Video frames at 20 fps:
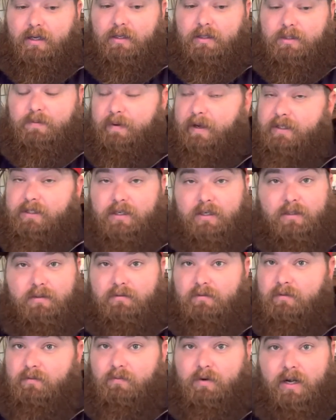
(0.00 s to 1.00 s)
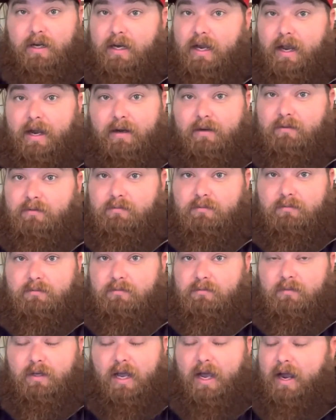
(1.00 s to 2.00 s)
Spencer right now
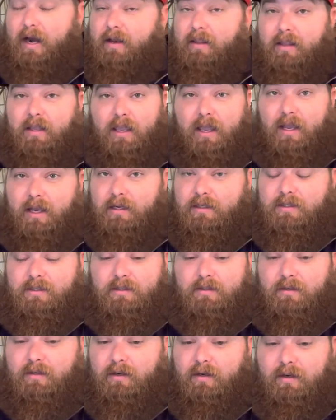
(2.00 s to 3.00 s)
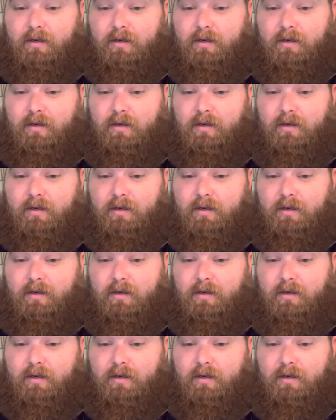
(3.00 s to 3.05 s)
out of the gates,